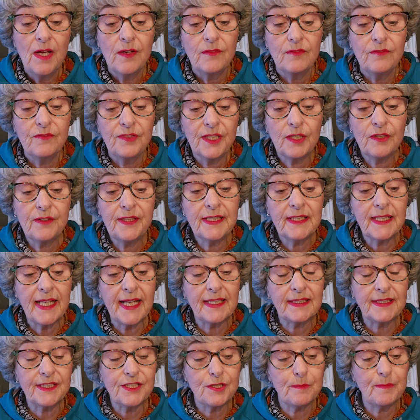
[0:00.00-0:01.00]
Very
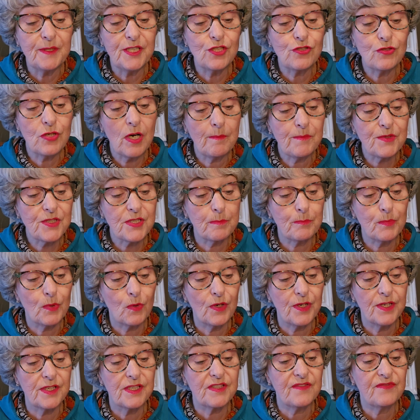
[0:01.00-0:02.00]
likely to be Trump
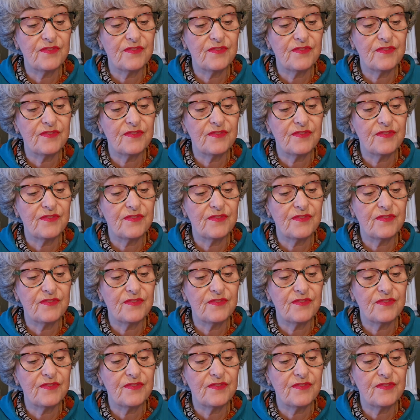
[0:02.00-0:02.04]
supporters,